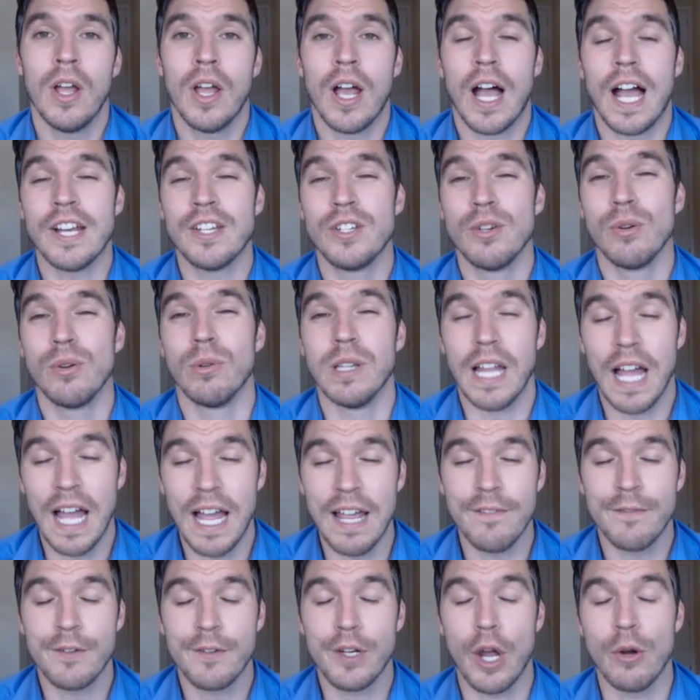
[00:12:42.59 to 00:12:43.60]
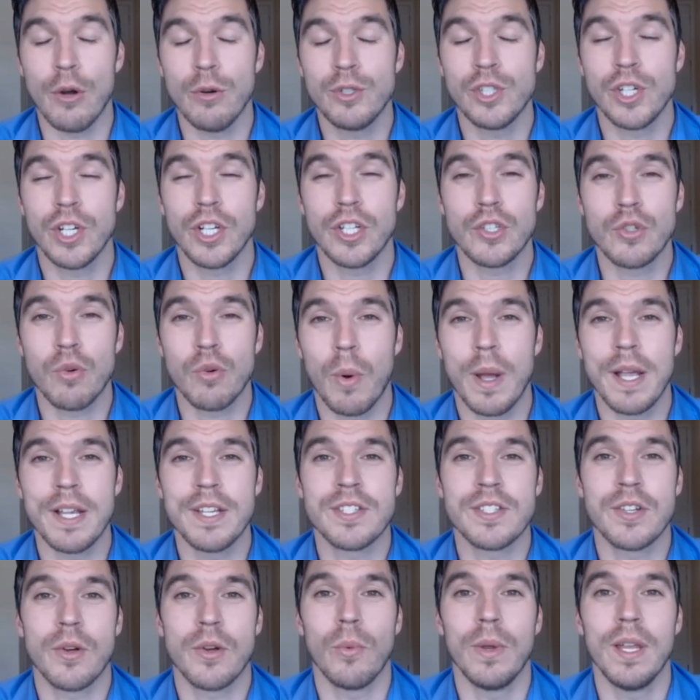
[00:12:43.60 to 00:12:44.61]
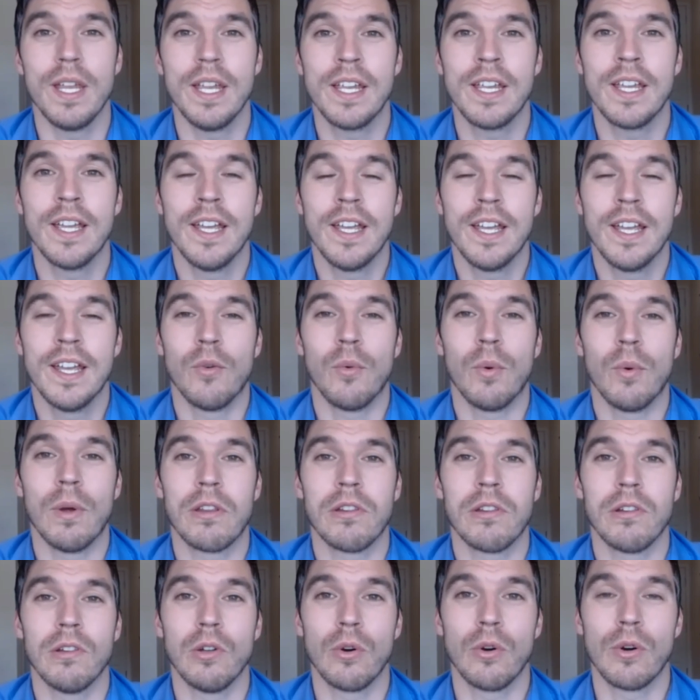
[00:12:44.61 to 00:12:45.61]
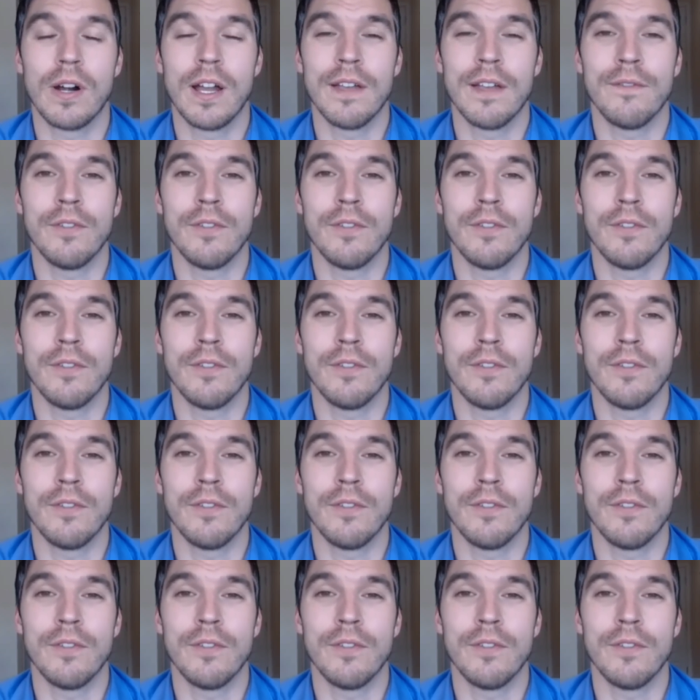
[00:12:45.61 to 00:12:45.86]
I do live coaching twice a week with Laura.